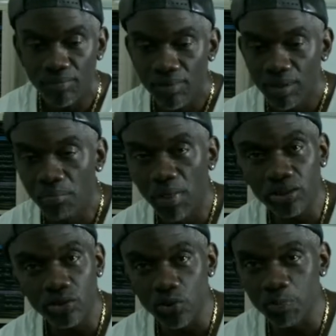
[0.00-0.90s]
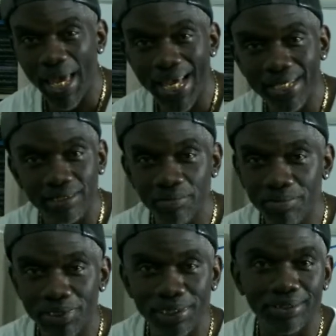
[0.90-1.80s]
muscle
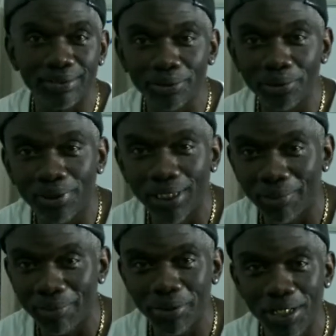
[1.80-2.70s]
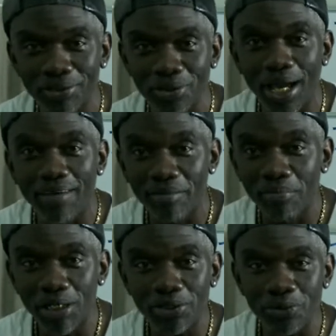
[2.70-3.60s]
spasms, and you know, like we're gonna start having
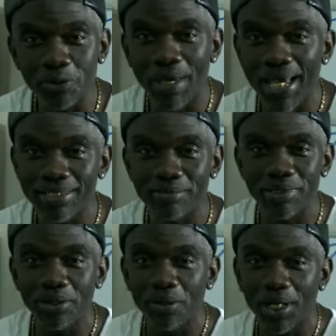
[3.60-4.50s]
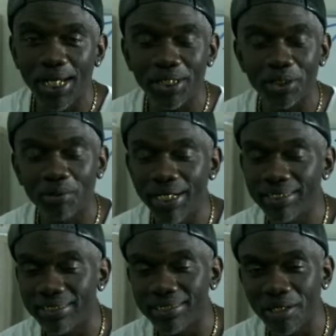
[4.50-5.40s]
muscle spasms and all kind of
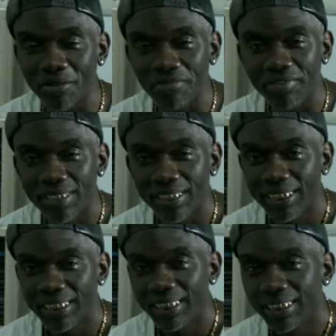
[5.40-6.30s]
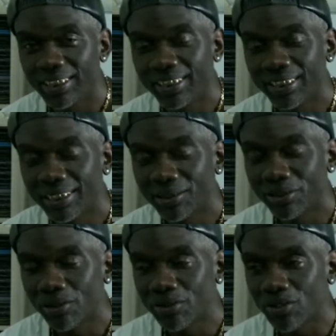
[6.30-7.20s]
crazy stuff. You
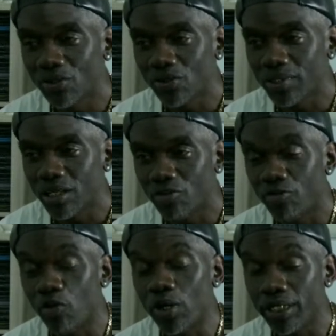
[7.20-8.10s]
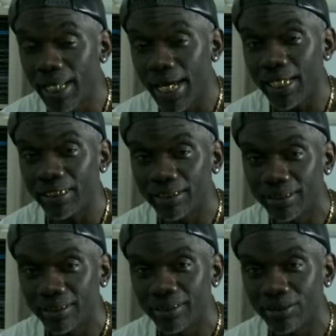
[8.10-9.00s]
know, so to avoid that,
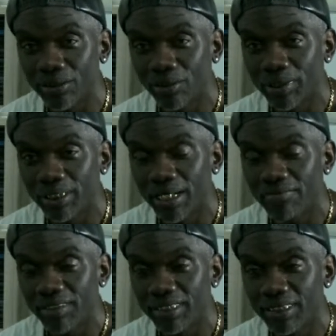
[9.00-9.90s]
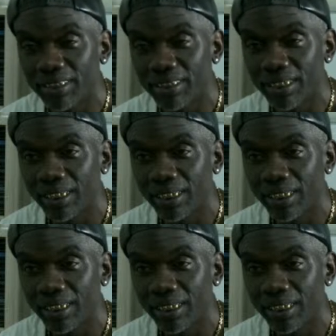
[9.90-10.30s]
you know, we definitely need to